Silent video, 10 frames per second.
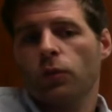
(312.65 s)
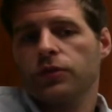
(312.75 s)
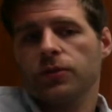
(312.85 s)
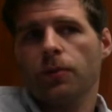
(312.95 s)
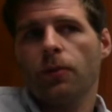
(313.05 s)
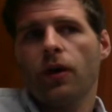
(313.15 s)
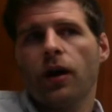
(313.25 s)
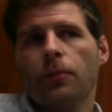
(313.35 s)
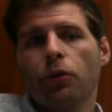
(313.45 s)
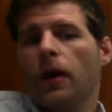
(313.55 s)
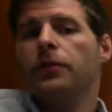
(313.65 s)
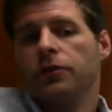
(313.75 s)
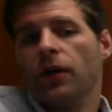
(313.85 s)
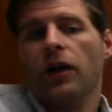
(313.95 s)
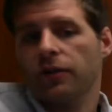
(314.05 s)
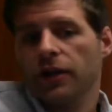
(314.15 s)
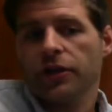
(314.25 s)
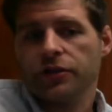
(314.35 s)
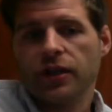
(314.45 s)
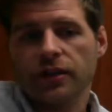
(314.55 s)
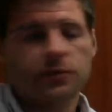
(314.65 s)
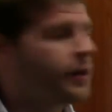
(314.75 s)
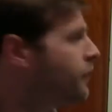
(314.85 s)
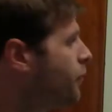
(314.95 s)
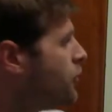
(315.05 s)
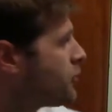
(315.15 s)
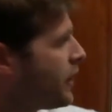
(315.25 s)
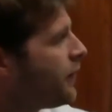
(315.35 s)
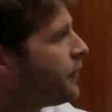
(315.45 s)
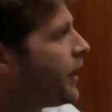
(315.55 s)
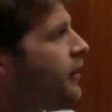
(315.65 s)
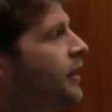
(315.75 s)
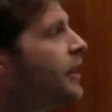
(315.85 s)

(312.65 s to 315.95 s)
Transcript: some parameters for how to understand this metaphor. So we have that.